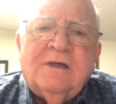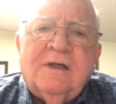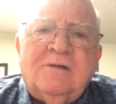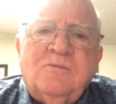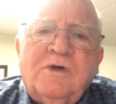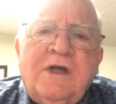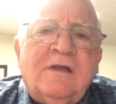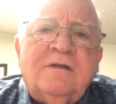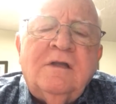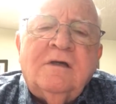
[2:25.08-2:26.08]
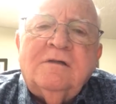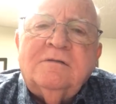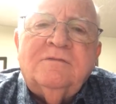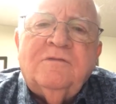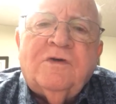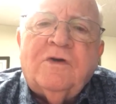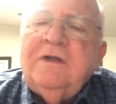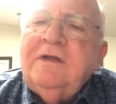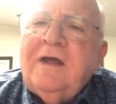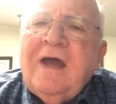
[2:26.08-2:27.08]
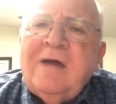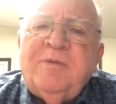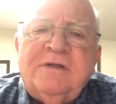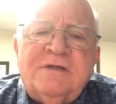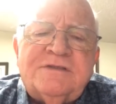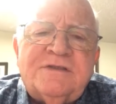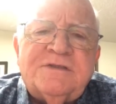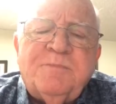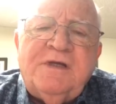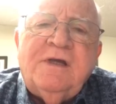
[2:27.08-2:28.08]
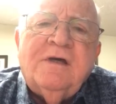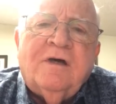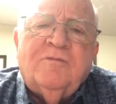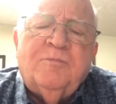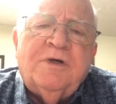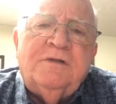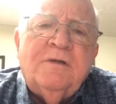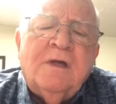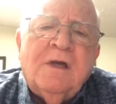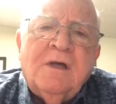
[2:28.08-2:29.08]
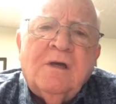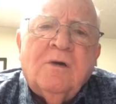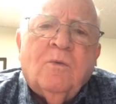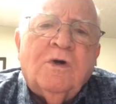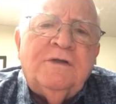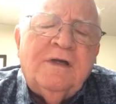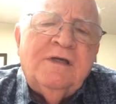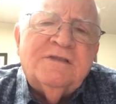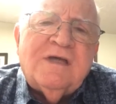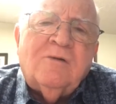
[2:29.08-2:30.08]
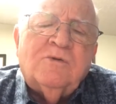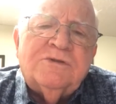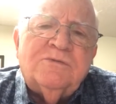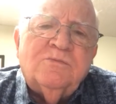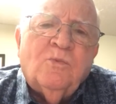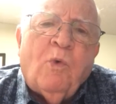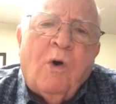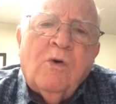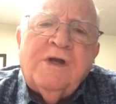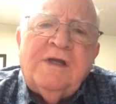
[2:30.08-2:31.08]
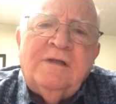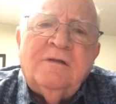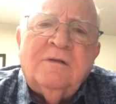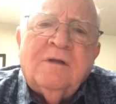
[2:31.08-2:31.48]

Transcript: And we had uh, very little happiness to speak of. But one day as I was walking